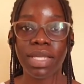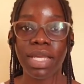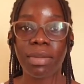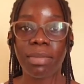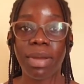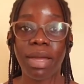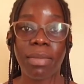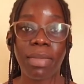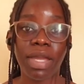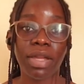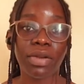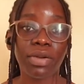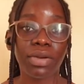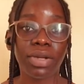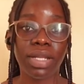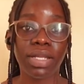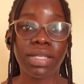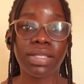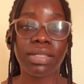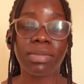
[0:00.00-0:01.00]
and by
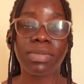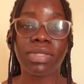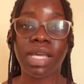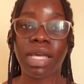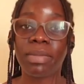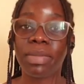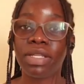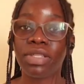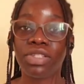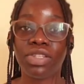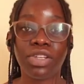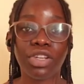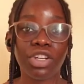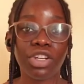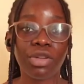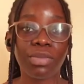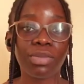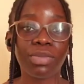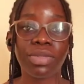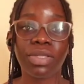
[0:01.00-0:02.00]
microorganisms I mean
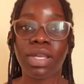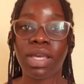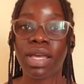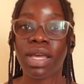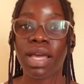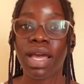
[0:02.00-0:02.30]
germs